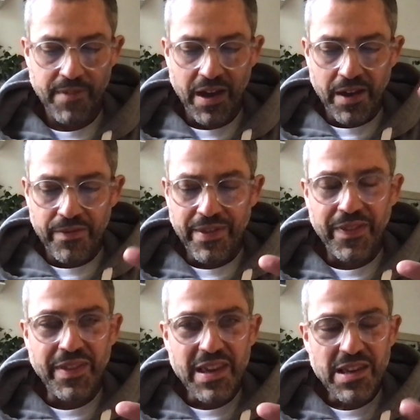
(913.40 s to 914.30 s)
that
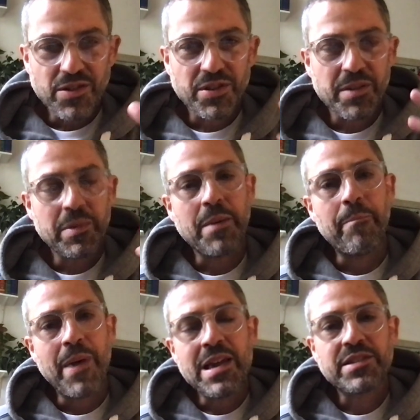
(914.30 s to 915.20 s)
these are some of the
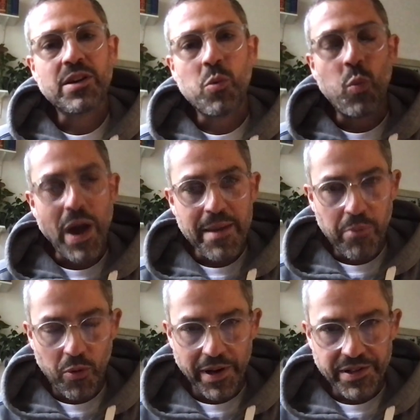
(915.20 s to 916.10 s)
basic
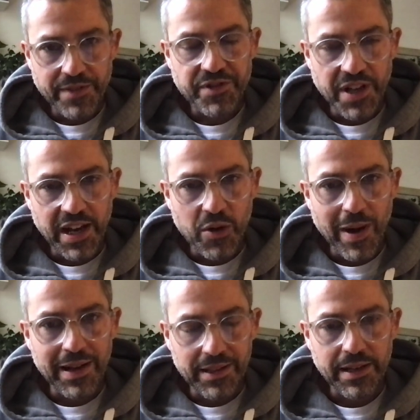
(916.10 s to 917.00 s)
waypoints of
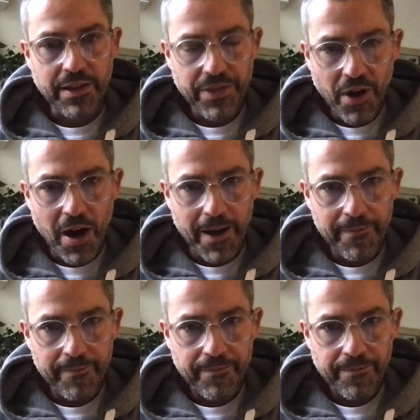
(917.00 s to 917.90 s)
psychoanalytic thought.
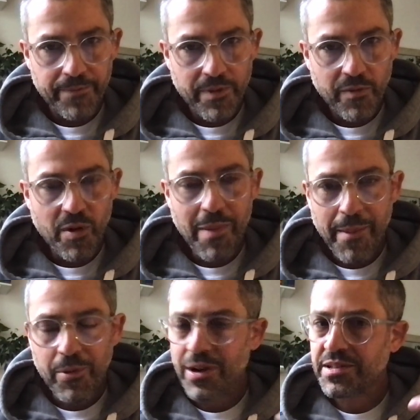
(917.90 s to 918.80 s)
Remember,
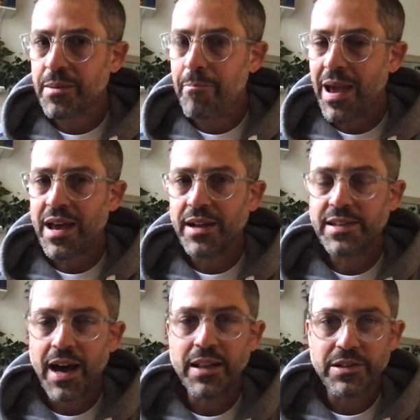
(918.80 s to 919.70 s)
it's a
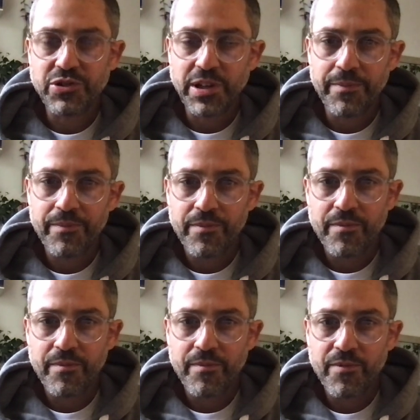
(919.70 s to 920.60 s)
meontology,
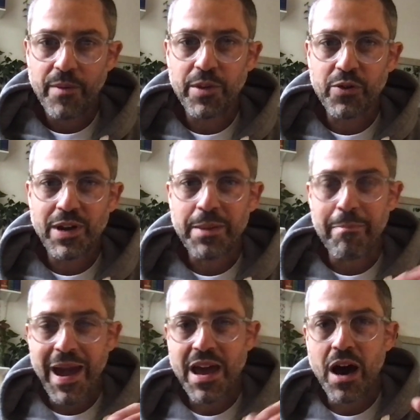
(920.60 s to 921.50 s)
from the Greek
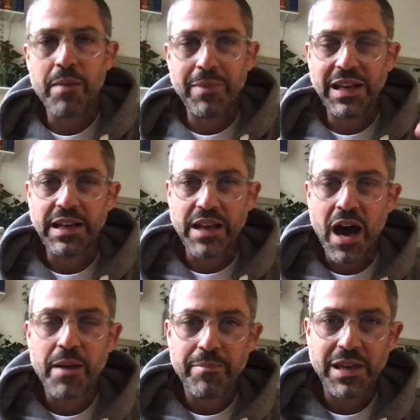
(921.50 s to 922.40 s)
meon meaning non
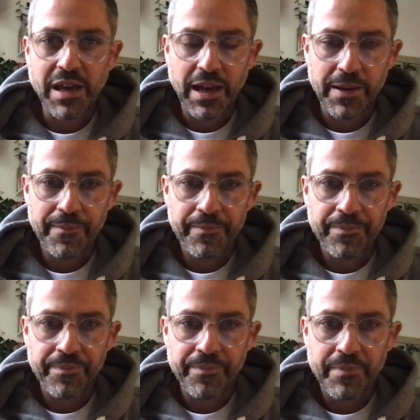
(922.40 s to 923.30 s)
being.
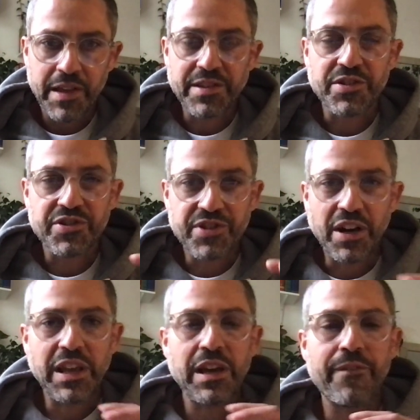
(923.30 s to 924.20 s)
It's a
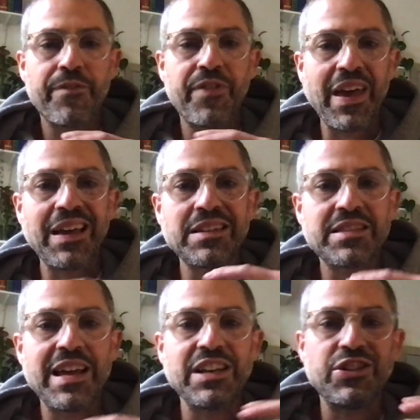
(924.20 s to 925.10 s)
study of things
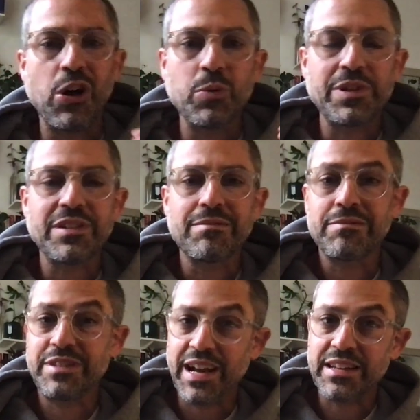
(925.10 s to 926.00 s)
that don't
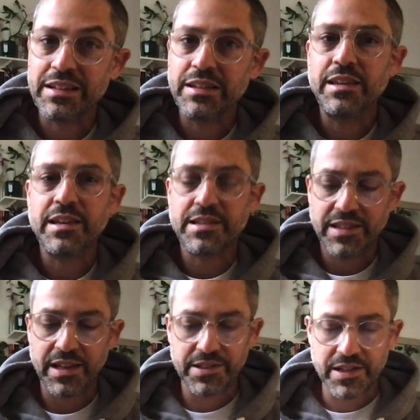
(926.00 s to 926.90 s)
technically
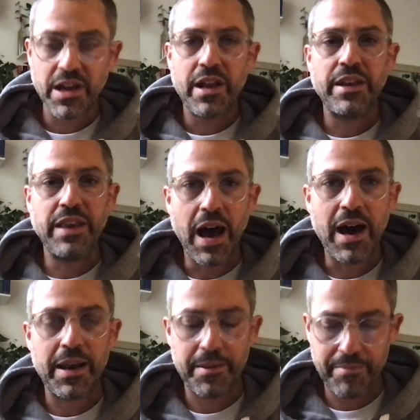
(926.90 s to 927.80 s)
exist, non
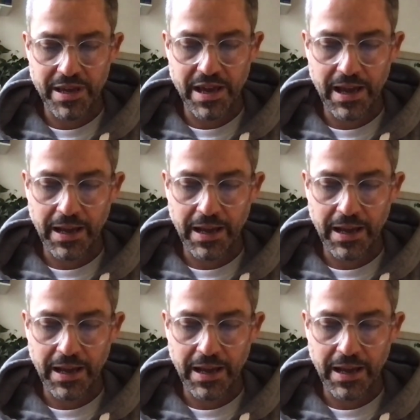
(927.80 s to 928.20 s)
being.